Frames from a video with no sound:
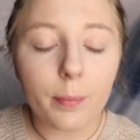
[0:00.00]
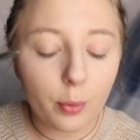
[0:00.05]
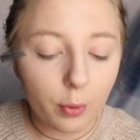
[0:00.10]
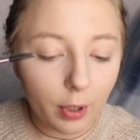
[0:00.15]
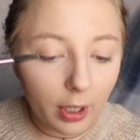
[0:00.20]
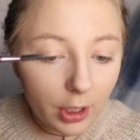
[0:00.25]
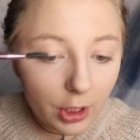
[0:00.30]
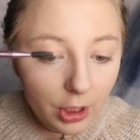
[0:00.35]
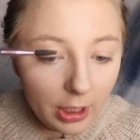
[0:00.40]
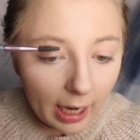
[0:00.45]

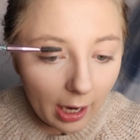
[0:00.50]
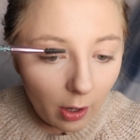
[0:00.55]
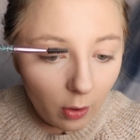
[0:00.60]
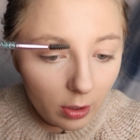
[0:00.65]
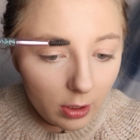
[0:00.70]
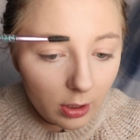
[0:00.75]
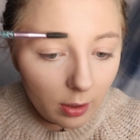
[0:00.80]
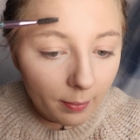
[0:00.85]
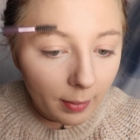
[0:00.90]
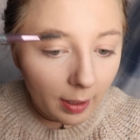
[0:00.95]
brush
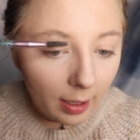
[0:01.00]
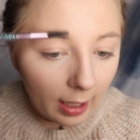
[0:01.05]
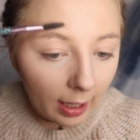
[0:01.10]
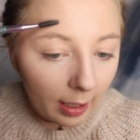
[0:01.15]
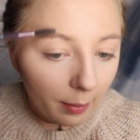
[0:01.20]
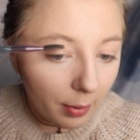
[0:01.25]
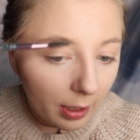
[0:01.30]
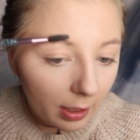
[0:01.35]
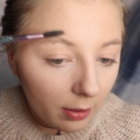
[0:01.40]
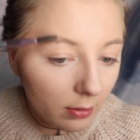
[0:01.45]
out my
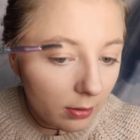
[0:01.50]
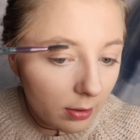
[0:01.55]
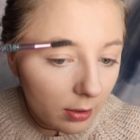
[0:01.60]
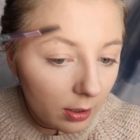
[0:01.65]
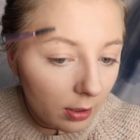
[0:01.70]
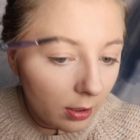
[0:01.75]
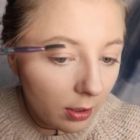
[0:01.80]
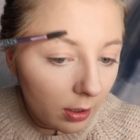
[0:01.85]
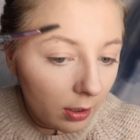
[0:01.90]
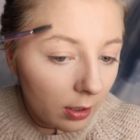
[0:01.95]
eyebrows.